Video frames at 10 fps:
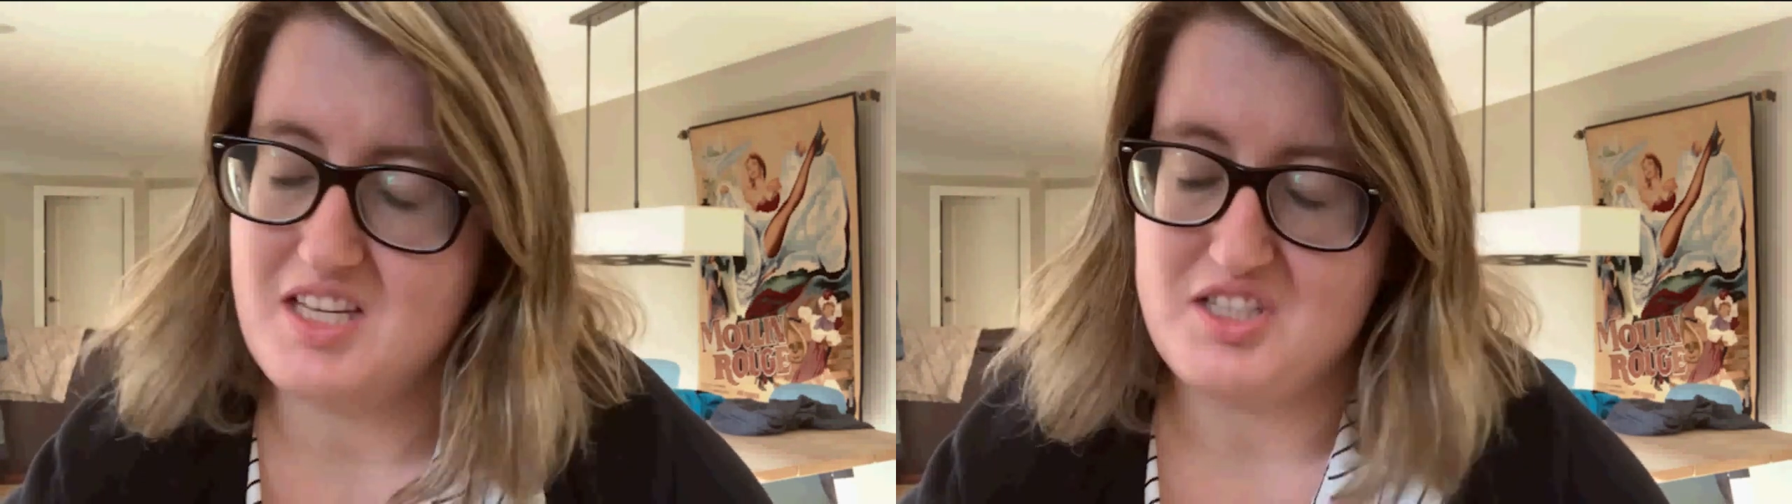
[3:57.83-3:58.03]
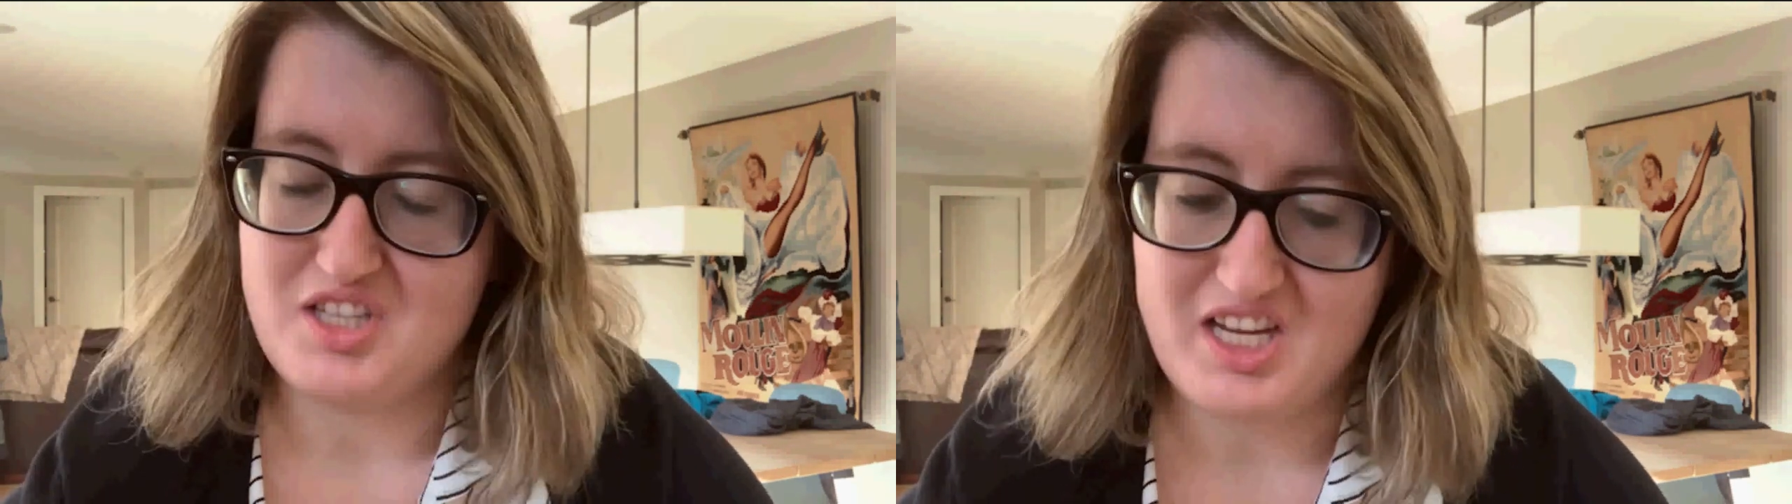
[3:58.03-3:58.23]

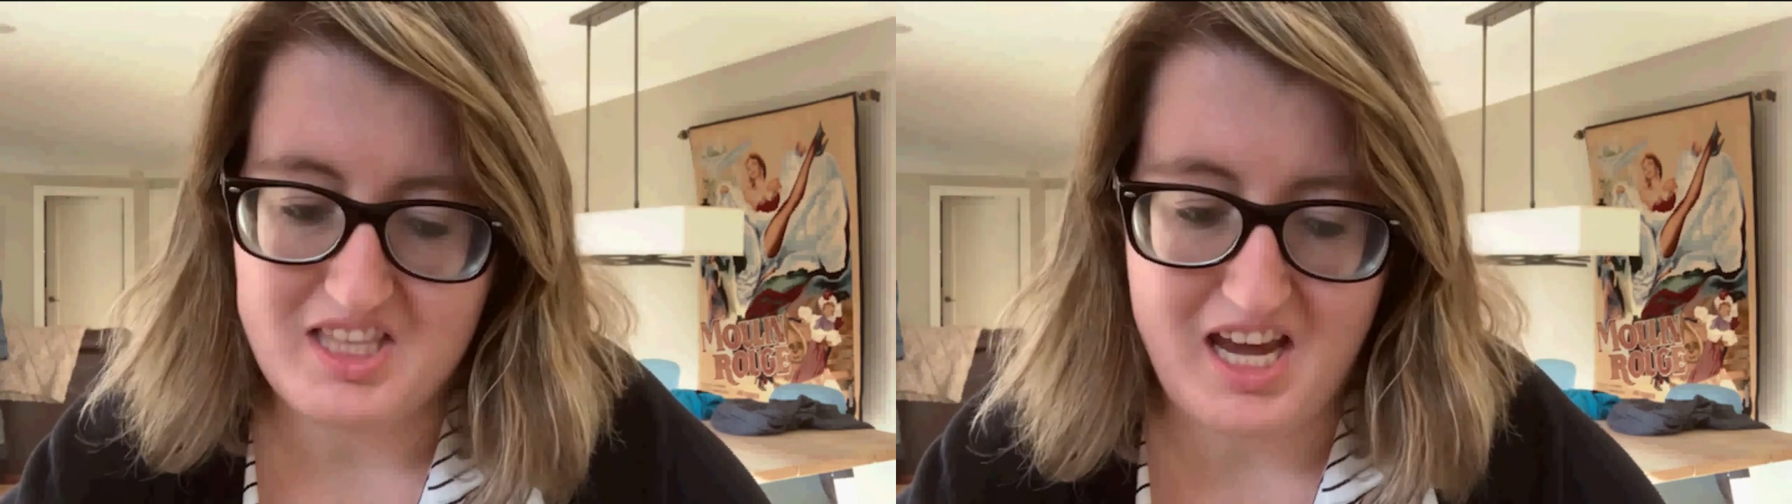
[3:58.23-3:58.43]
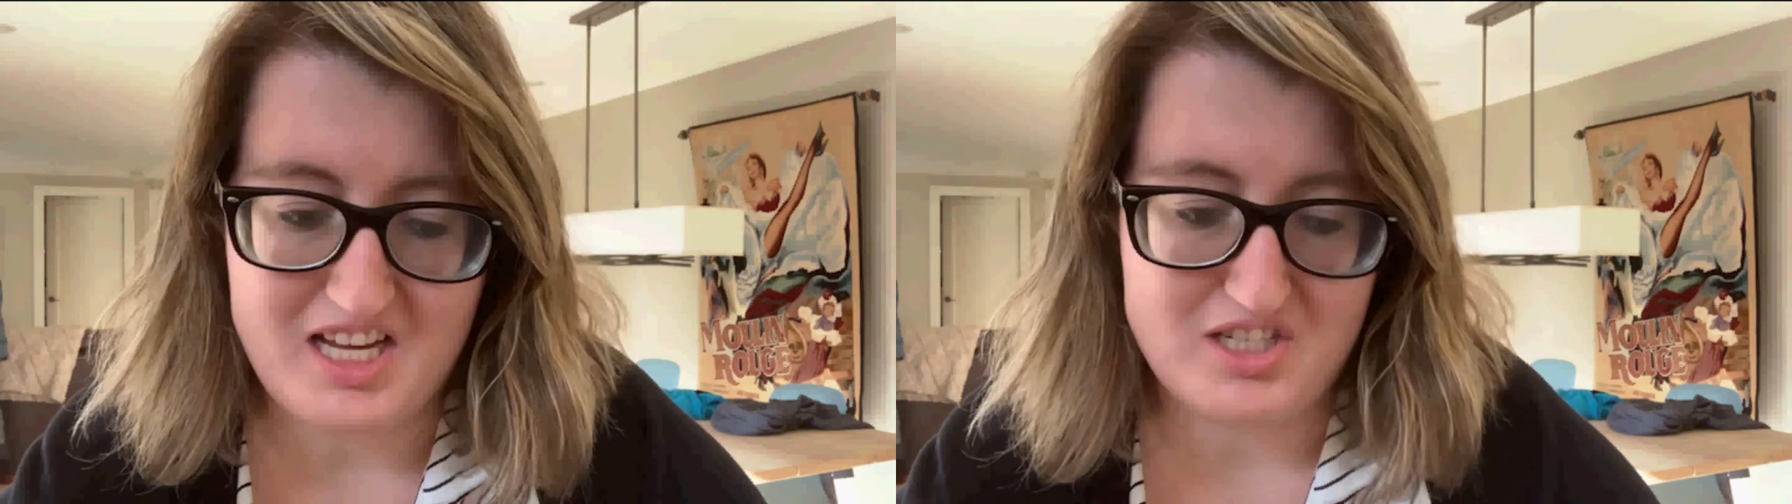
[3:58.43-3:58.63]
Things
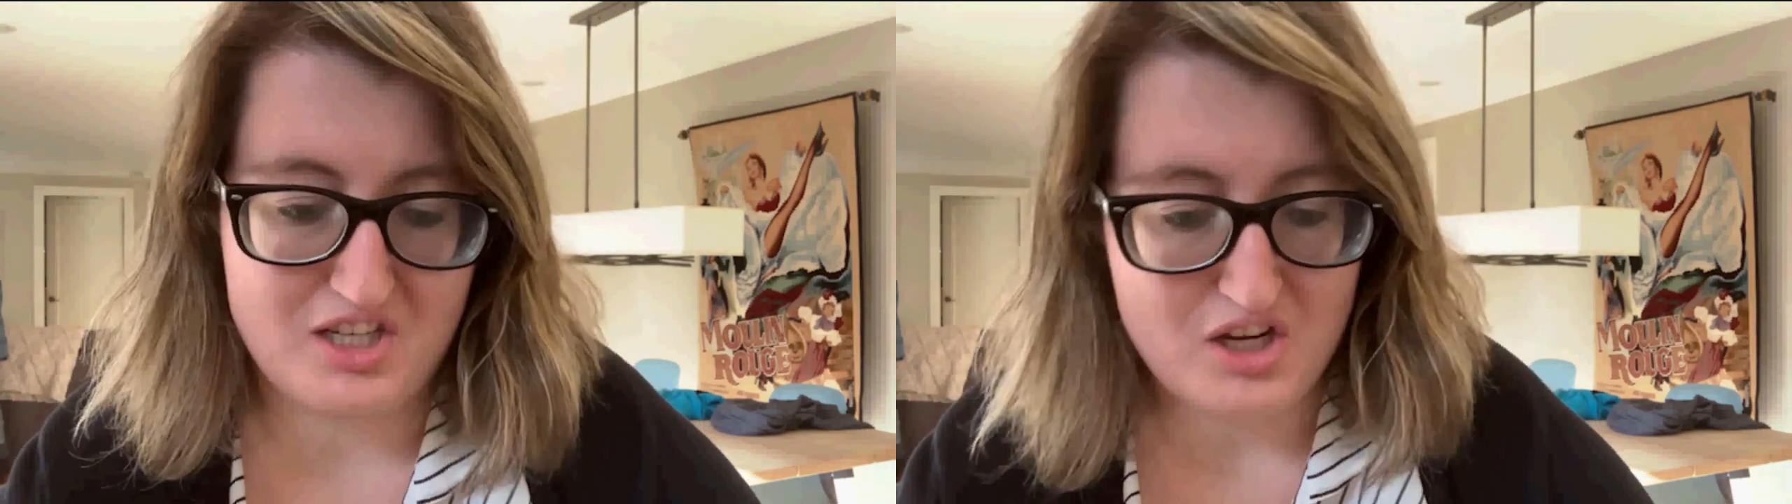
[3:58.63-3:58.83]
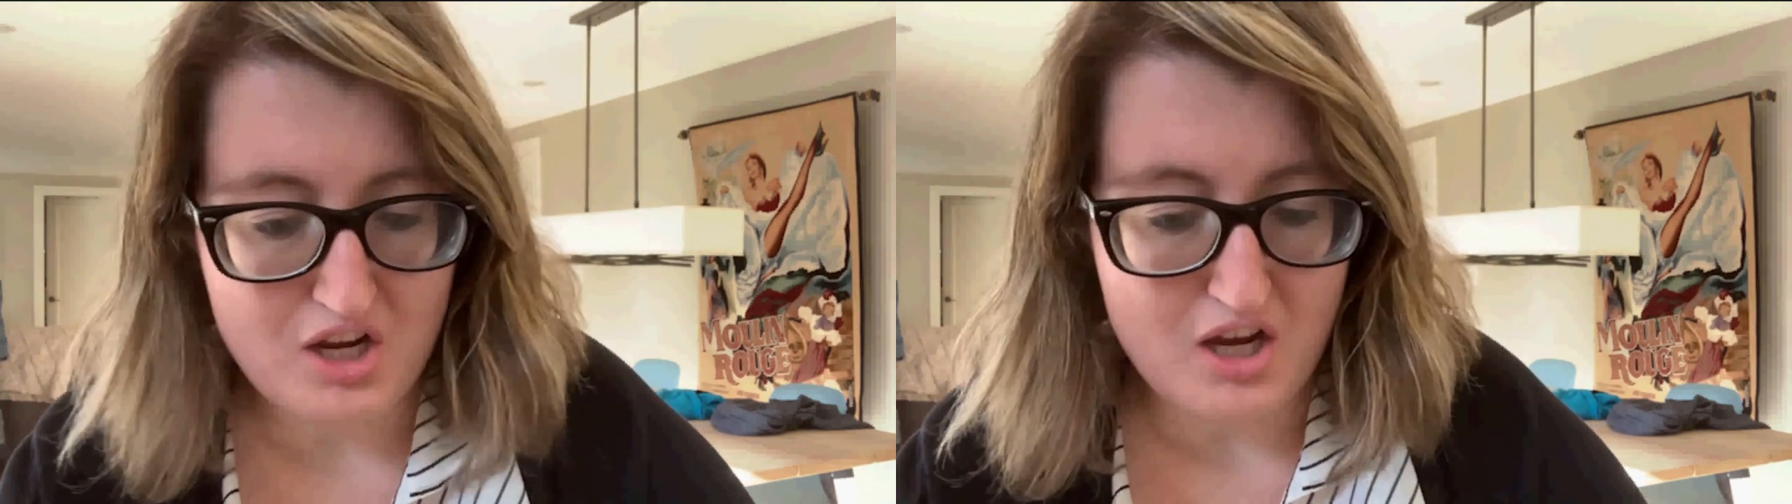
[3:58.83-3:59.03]
like
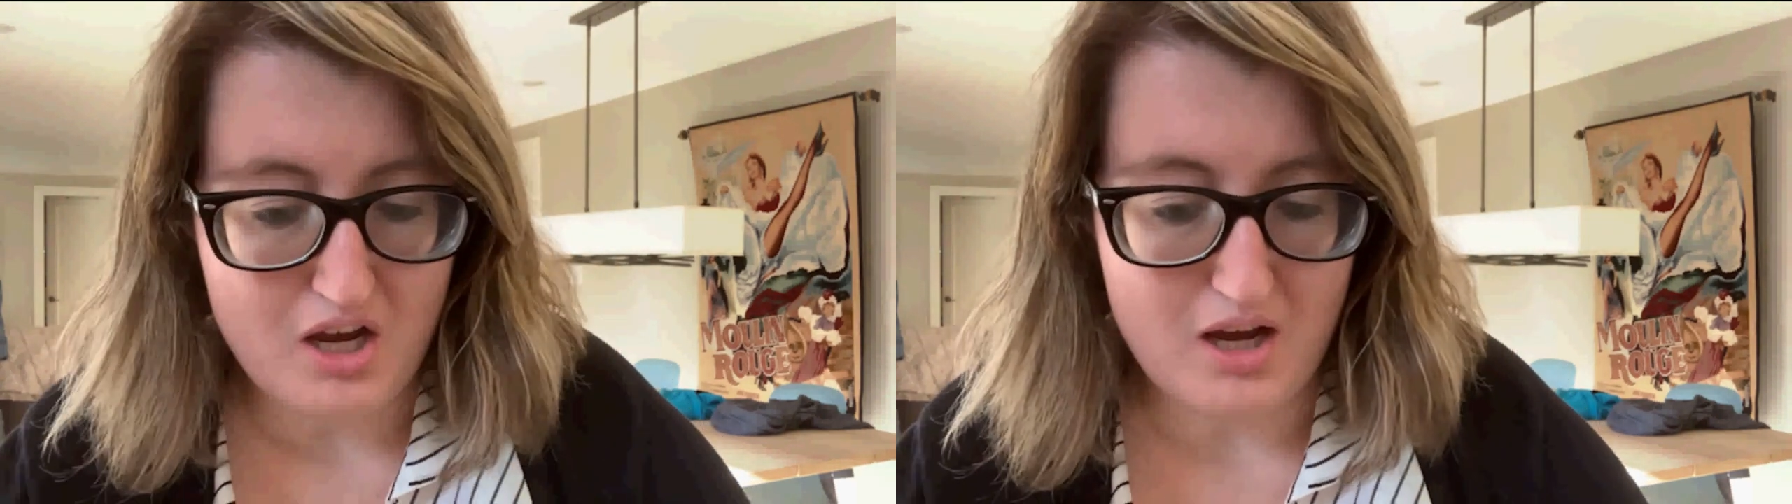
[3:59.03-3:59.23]
that.